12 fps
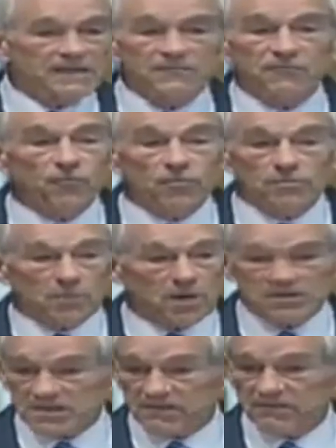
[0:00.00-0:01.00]
a foreign
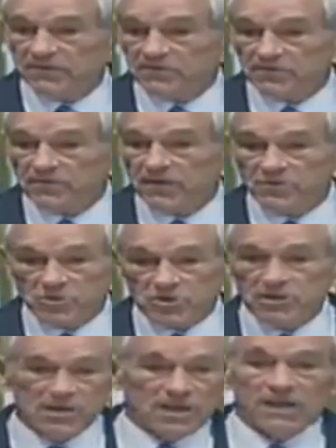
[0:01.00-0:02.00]
policy of
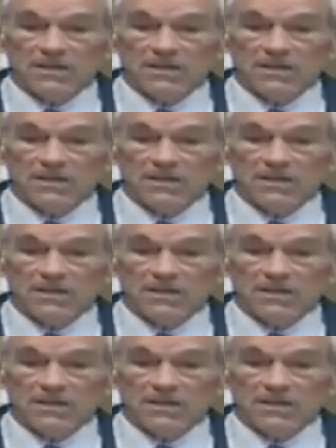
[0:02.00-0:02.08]
intervention